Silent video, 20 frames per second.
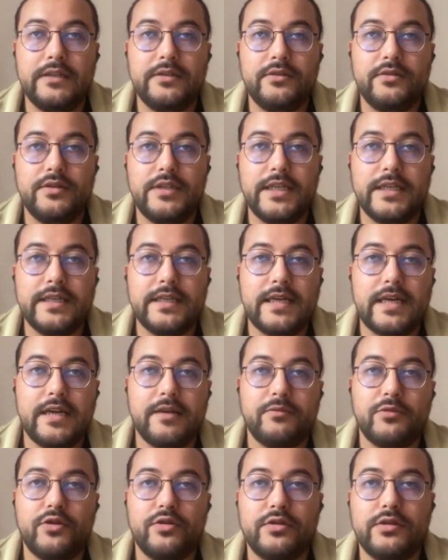Today
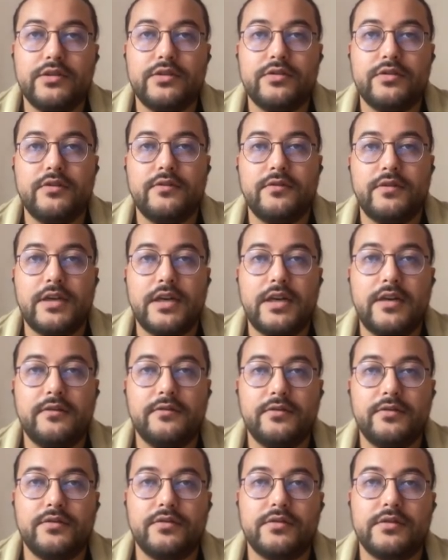I'm going to show you how
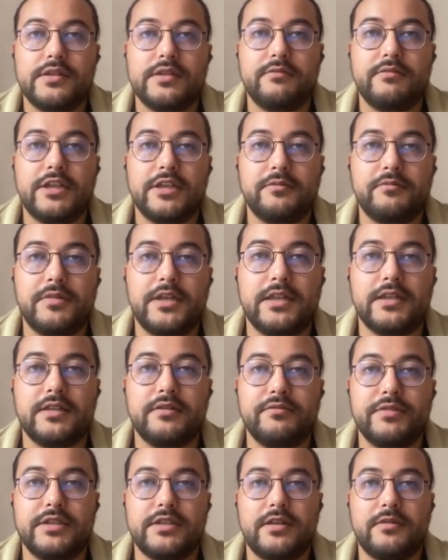to use Smart Bulk
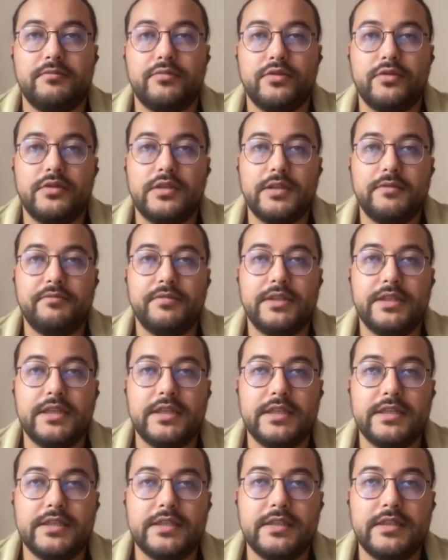Image Upload
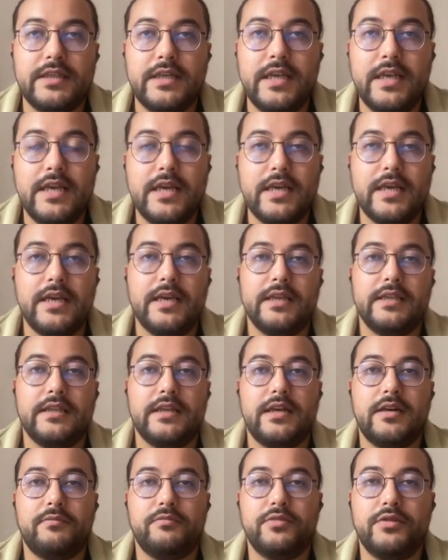application, and
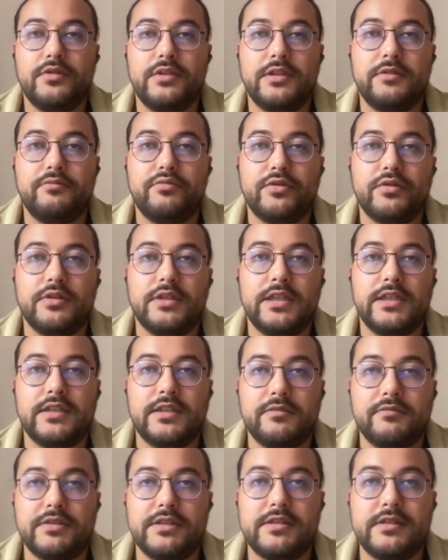uploading product
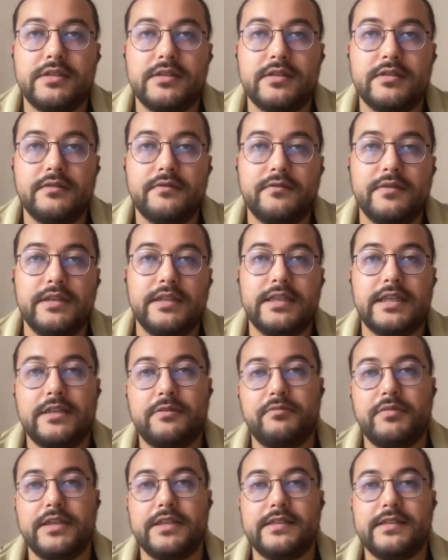images will
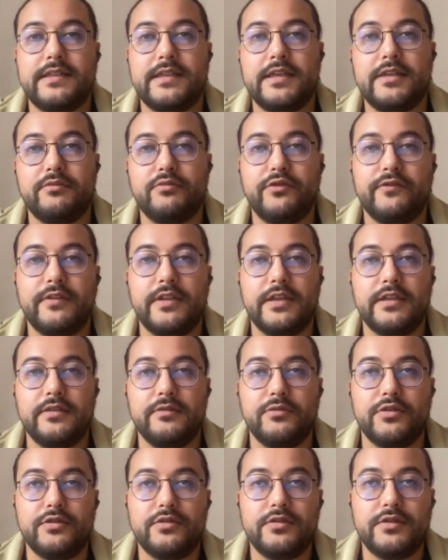not be a scare movie
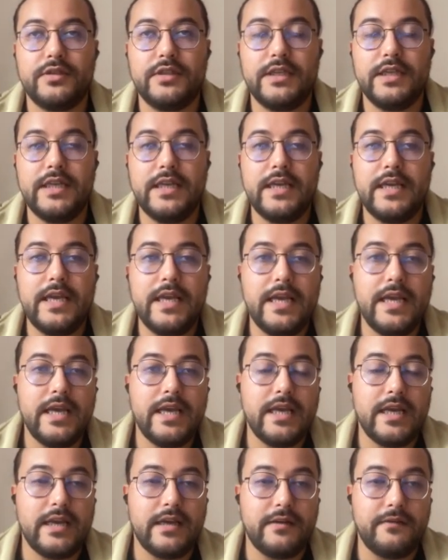
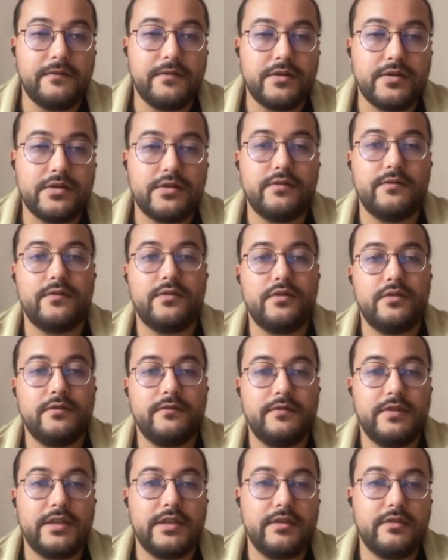anymore. First of all,
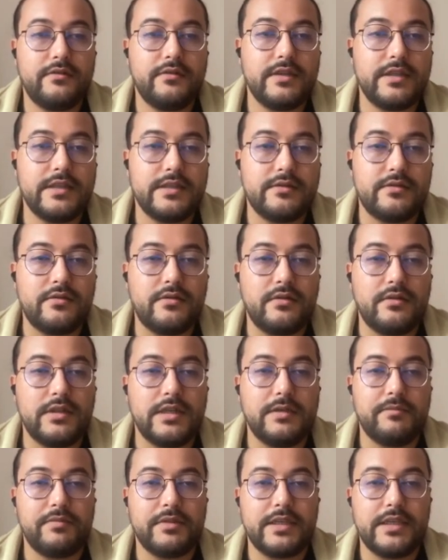we need to install
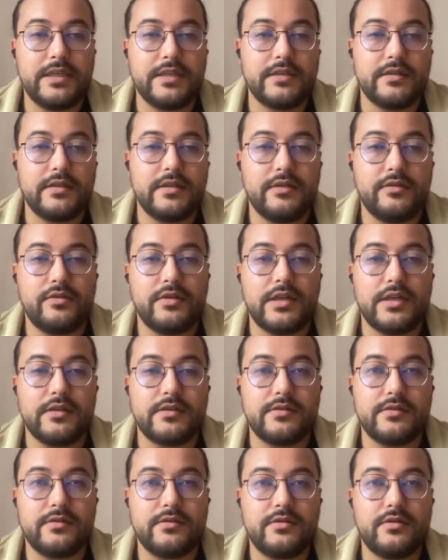the application into our
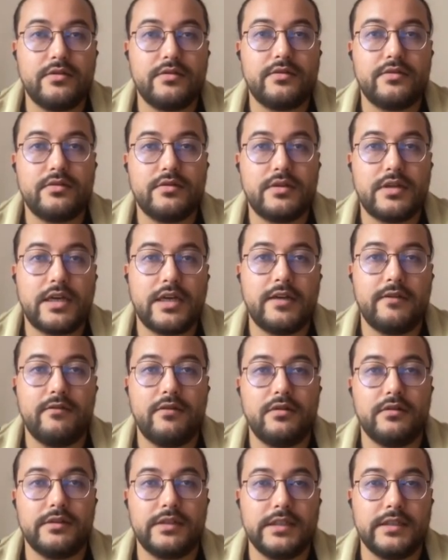store. I've
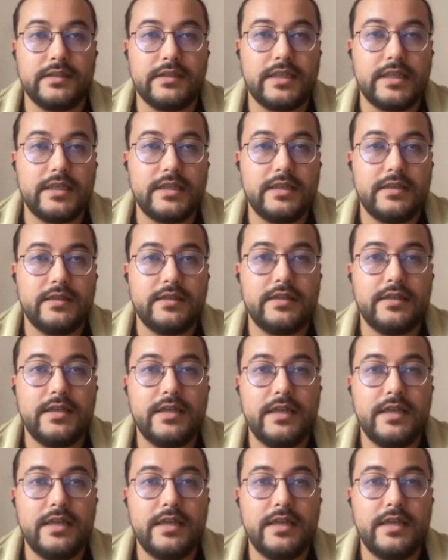already done it.